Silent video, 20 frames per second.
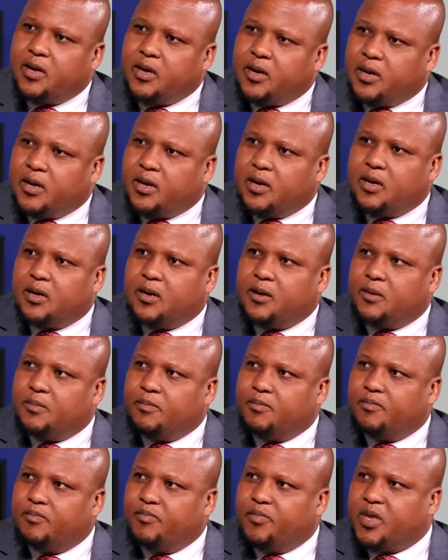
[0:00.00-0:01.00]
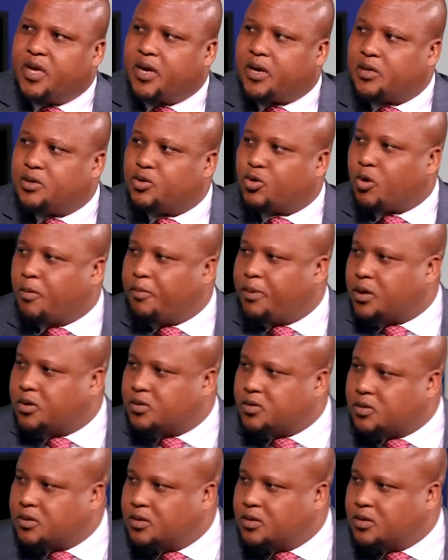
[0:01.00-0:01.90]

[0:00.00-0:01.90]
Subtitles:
they're a dropout.